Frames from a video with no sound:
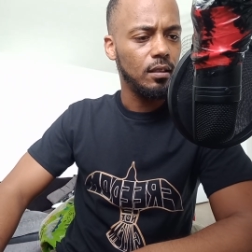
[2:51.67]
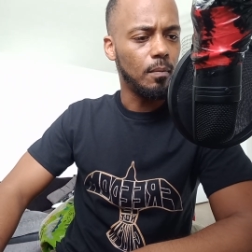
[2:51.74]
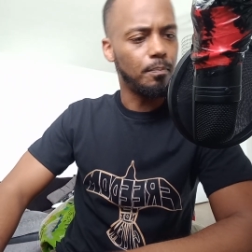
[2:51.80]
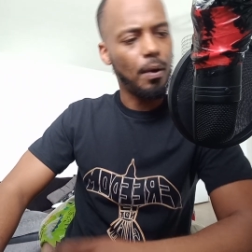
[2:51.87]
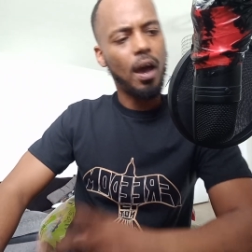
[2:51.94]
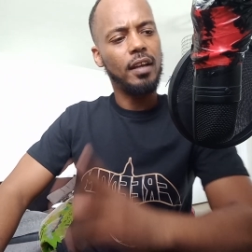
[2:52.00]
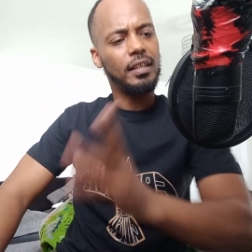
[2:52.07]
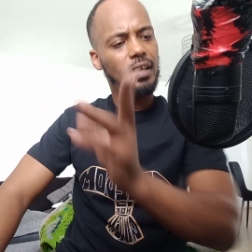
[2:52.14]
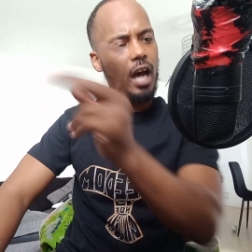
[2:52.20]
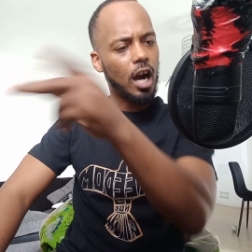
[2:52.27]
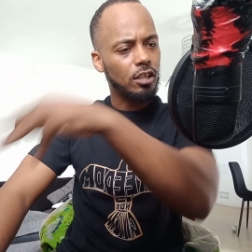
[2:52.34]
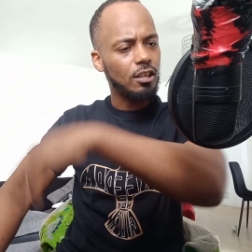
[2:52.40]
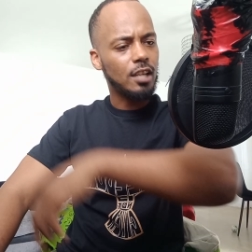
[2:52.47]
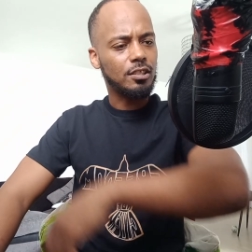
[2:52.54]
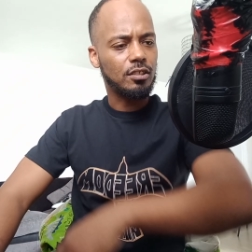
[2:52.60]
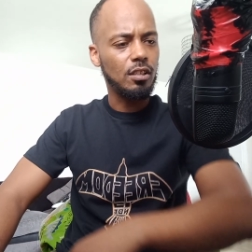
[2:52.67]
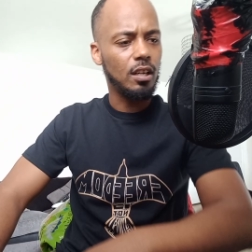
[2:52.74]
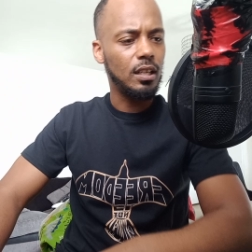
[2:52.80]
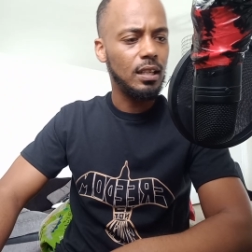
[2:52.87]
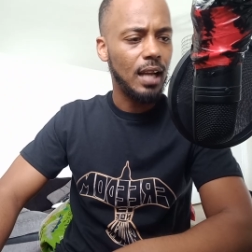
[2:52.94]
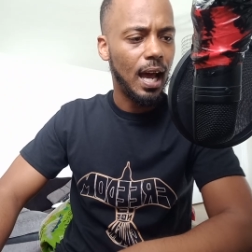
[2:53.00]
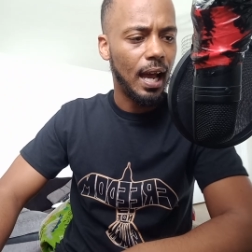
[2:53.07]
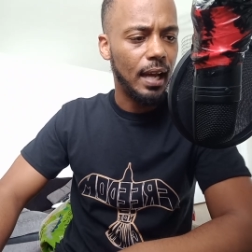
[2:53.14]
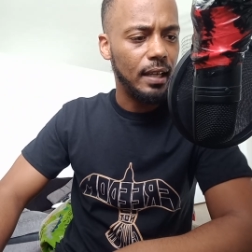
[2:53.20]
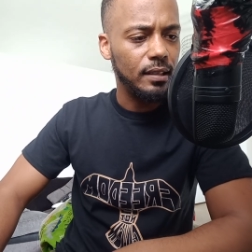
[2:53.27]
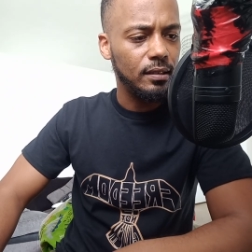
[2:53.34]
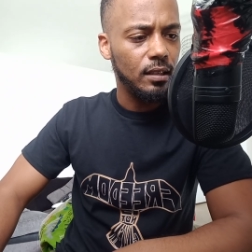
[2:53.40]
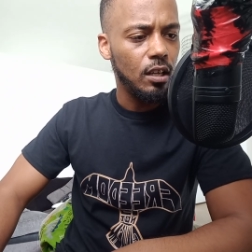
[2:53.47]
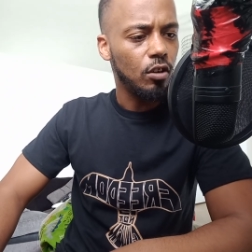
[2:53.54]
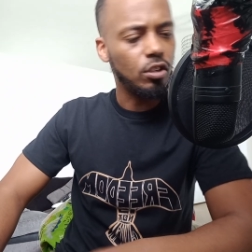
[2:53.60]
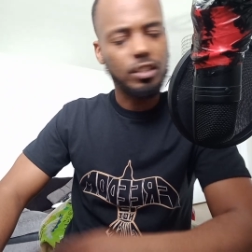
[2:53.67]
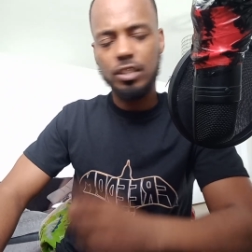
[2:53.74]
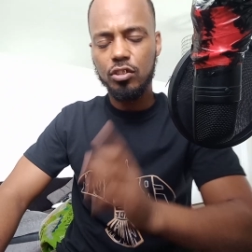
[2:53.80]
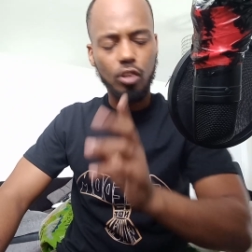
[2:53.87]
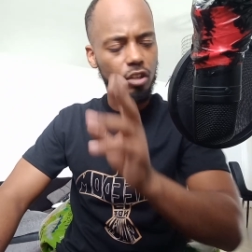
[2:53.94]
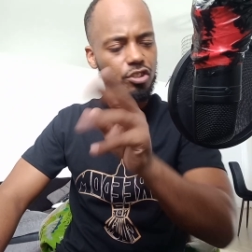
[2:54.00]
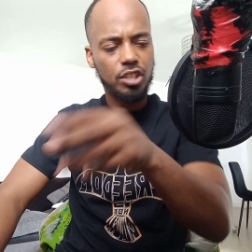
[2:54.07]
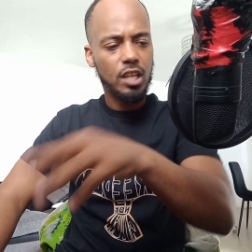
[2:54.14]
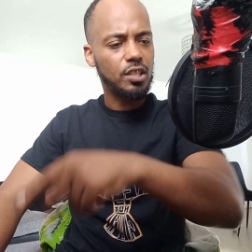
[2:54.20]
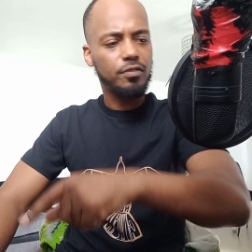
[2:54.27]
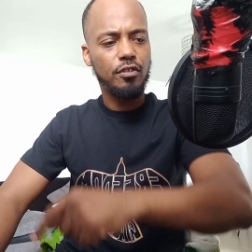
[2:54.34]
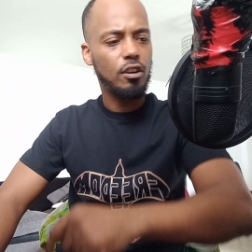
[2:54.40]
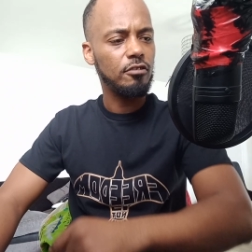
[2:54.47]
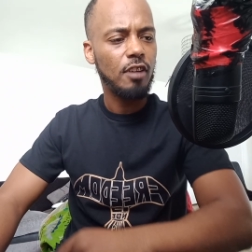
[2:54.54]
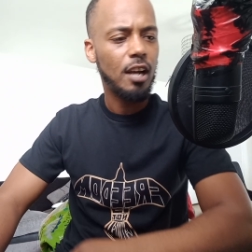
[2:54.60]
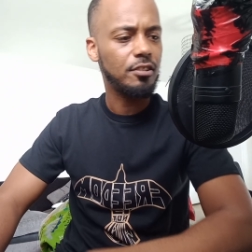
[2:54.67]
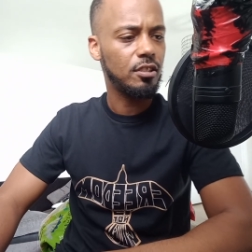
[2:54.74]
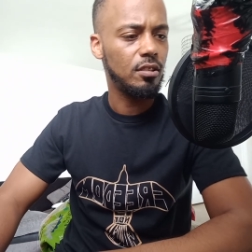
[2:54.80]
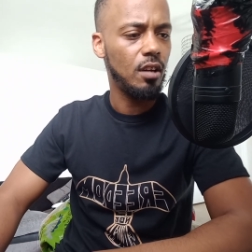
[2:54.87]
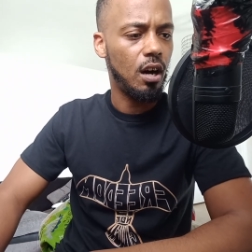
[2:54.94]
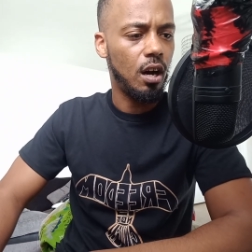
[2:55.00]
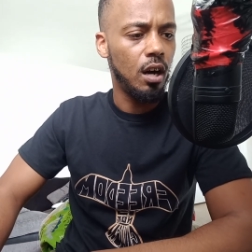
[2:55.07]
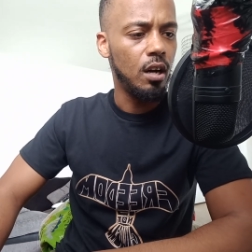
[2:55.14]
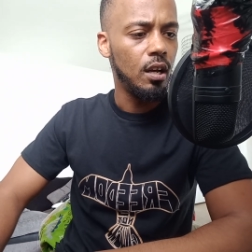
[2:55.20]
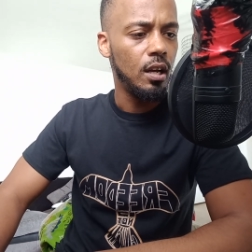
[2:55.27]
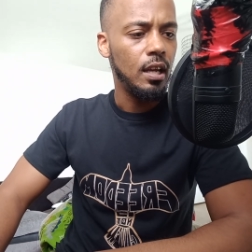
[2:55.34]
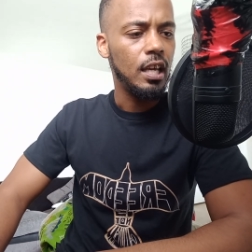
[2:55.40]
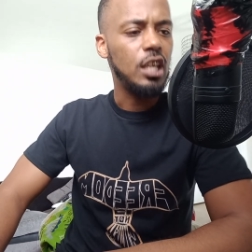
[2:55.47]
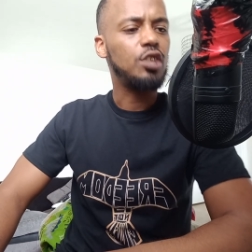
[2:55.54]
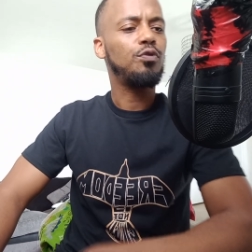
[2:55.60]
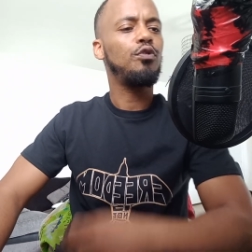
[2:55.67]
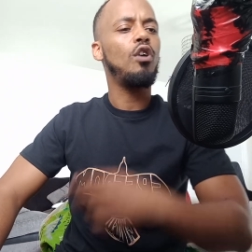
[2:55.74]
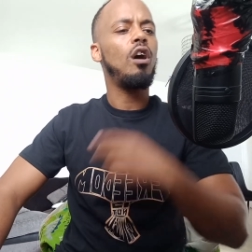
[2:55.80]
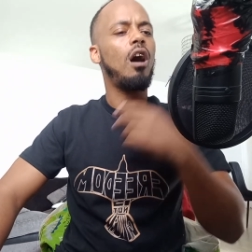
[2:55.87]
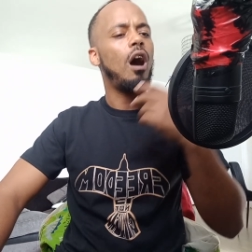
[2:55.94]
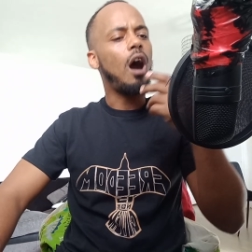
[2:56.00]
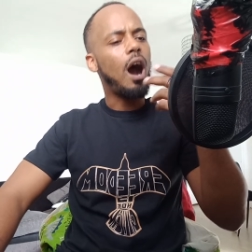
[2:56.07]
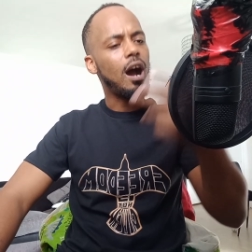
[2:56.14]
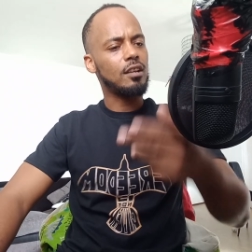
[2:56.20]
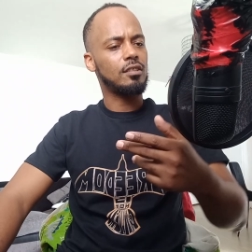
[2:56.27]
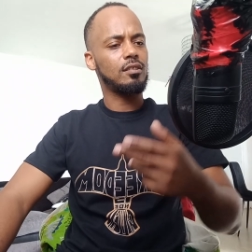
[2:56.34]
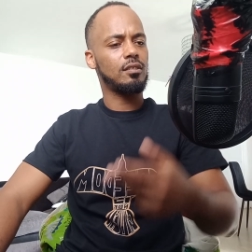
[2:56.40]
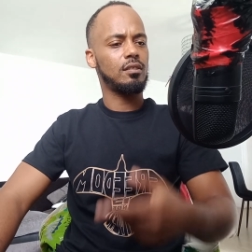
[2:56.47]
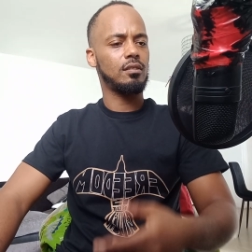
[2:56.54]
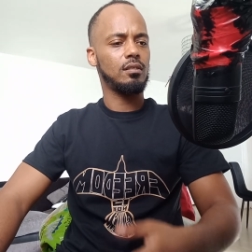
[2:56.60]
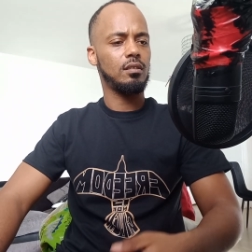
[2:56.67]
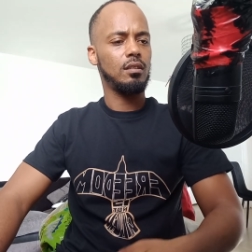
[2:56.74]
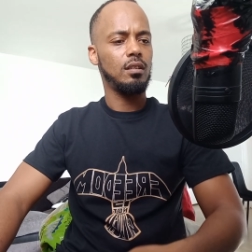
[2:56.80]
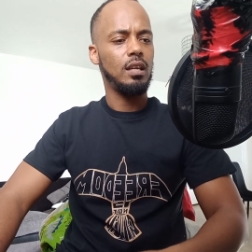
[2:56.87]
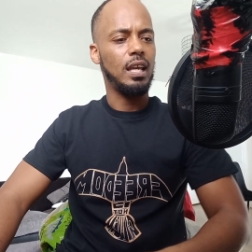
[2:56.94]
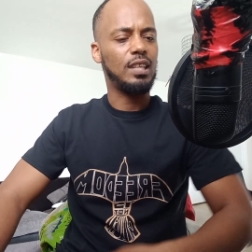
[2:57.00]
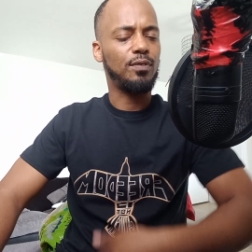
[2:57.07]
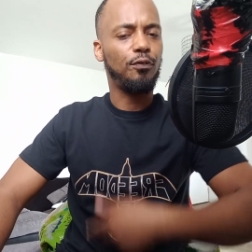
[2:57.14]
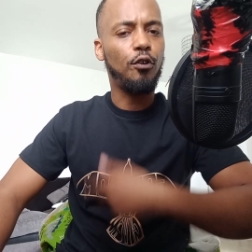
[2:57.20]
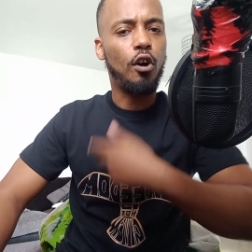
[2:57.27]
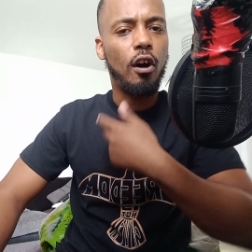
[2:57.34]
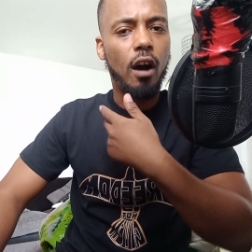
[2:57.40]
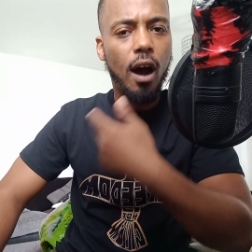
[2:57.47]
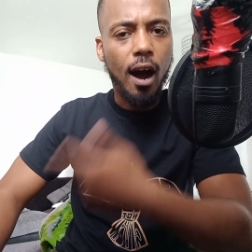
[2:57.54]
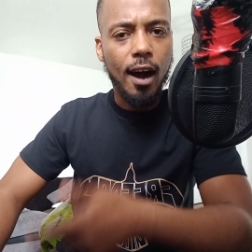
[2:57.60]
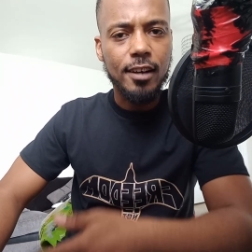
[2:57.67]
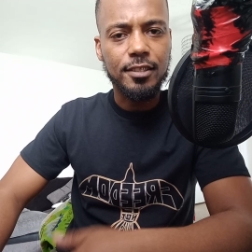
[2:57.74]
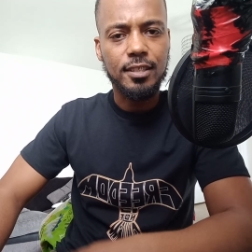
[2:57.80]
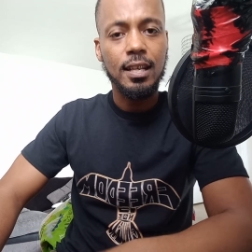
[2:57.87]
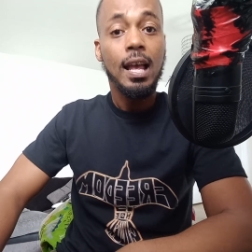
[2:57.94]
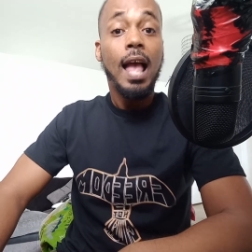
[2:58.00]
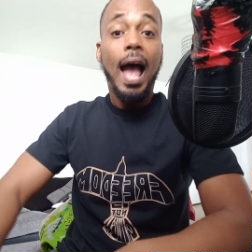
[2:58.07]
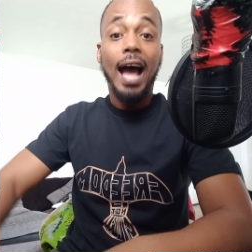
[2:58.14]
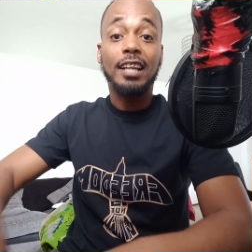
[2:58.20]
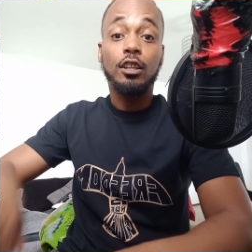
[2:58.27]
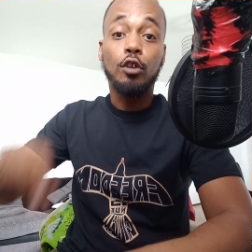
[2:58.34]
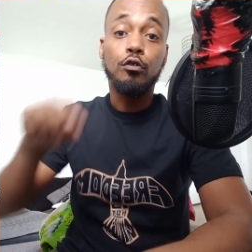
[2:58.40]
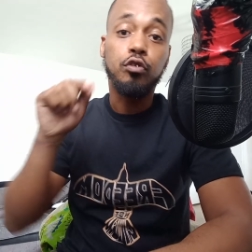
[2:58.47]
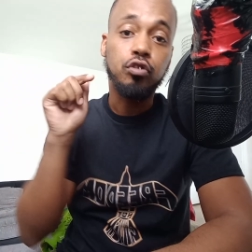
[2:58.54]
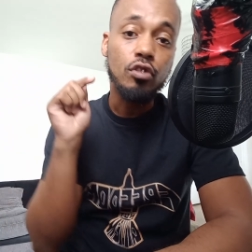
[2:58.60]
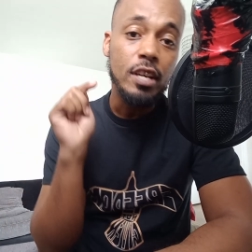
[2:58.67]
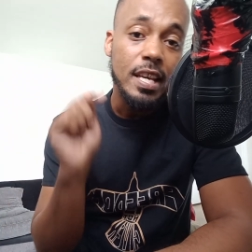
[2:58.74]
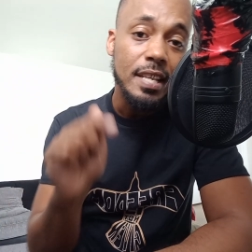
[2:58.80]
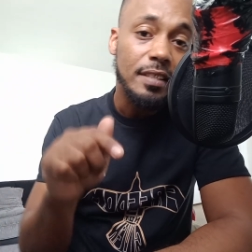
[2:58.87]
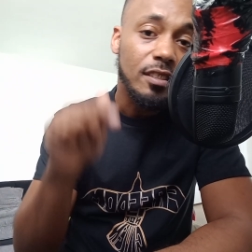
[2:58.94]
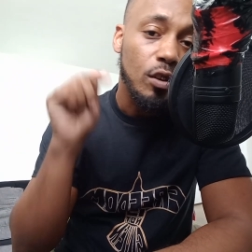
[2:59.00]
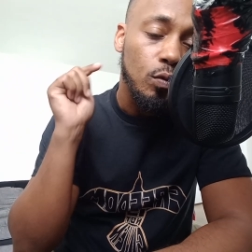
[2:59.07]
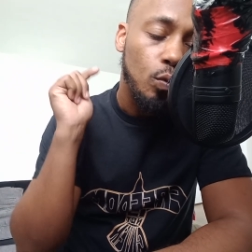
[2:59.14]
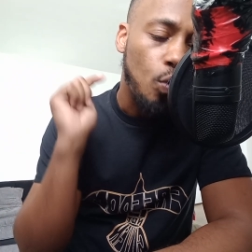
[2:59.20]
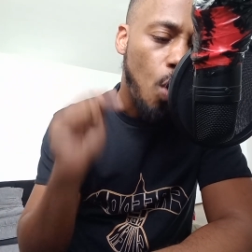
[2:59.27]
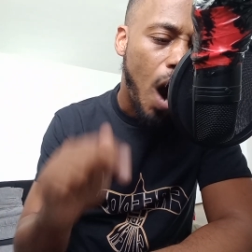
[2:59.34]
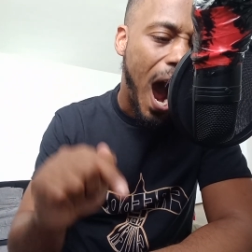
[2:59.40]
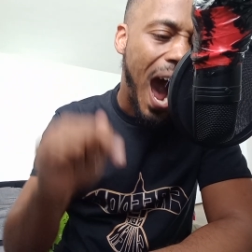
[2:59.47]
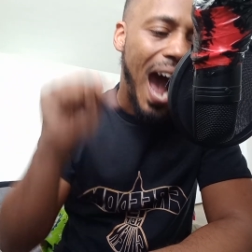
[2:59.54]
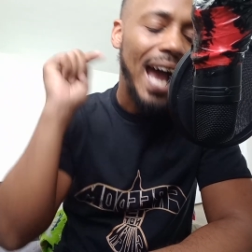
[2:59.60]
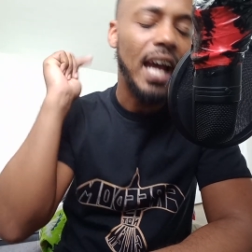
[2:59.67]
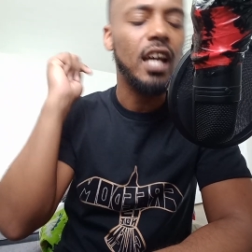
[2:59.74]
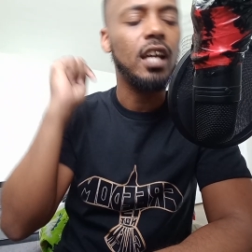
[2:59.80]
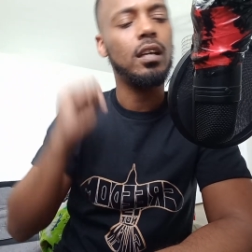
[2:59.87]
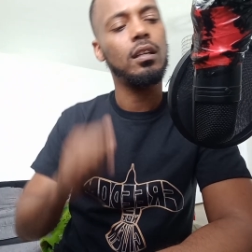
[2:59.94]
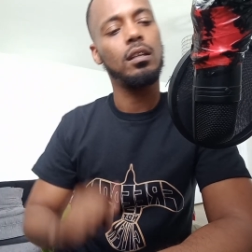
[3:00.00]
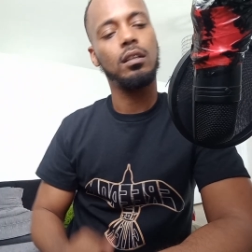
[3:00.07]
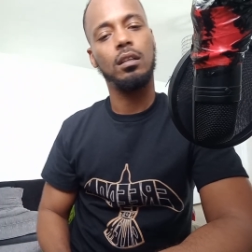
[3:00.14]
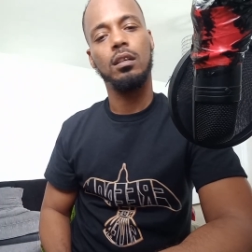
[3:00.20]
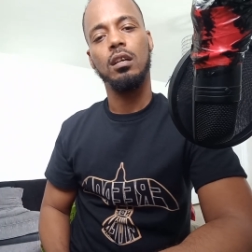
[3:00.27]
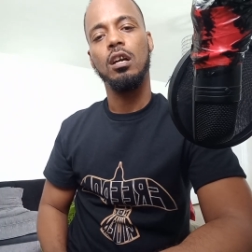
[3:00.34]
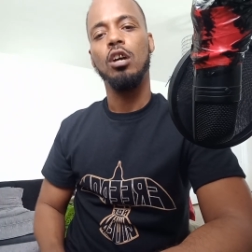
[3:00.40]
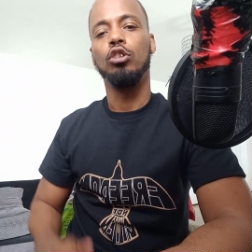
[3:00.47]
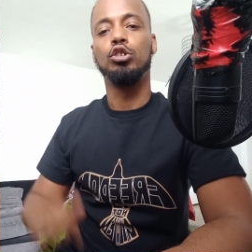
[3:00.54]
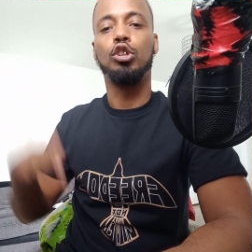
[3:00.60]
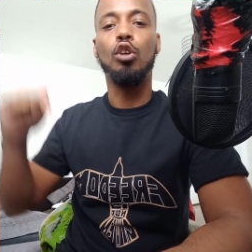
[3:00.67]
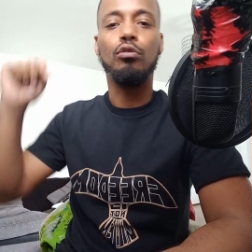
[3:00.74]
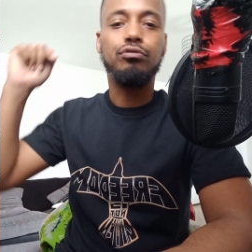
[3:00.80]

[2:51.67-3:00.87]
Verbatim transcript: burning out Rasta online because it's not just for Rasta, it's for us. It's for us. And the reason why, the